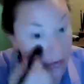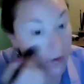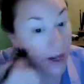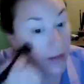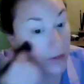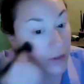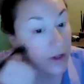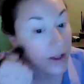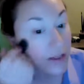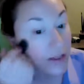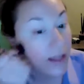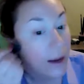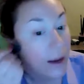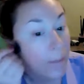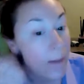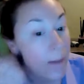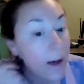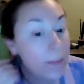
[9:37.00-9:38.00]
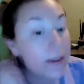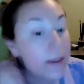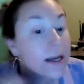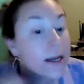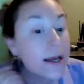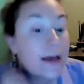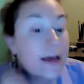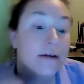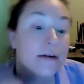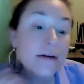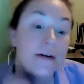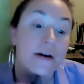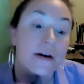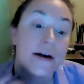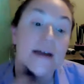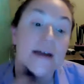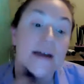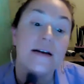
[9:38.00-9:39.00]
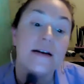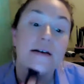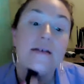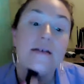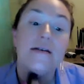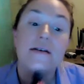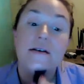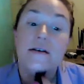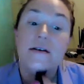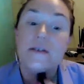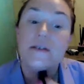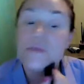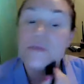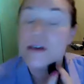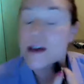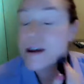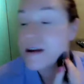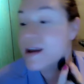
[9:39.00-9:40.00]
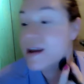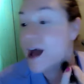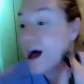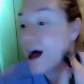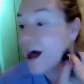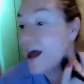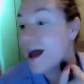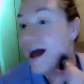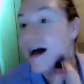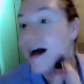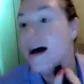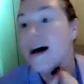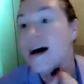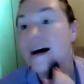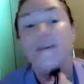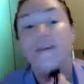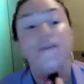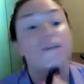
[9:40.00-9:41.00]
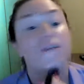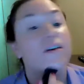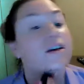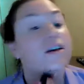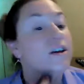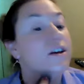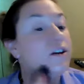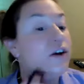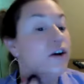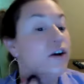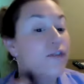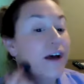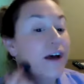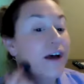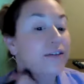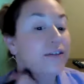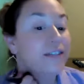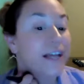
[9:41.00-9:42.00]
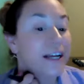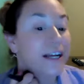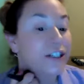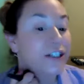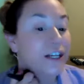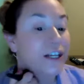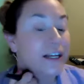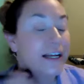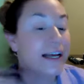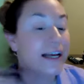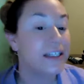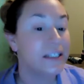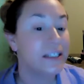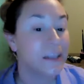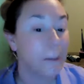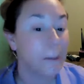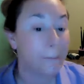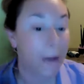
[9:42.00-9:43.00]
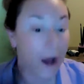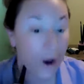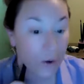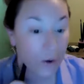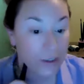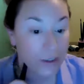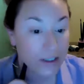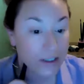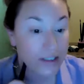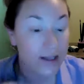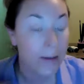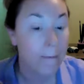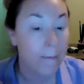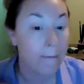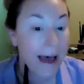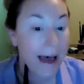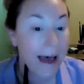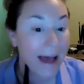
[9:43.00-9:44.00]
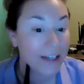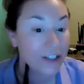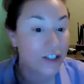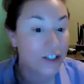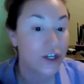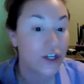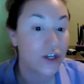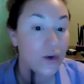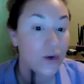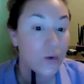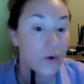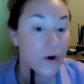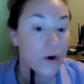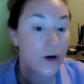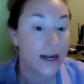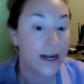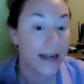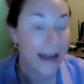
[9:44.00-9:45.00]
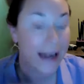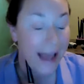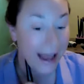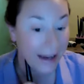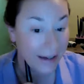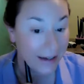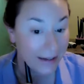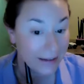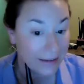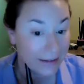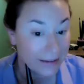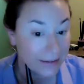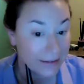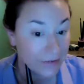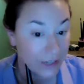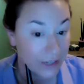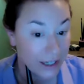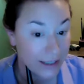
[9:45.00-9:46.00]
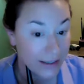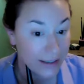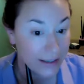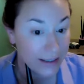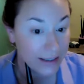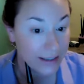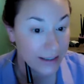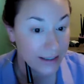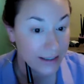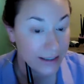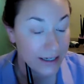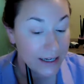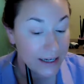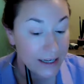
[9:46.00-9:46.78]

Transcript: around looking like a pumpkin head, all right? You cannot have, your foundation is supposed to match your neck, friends.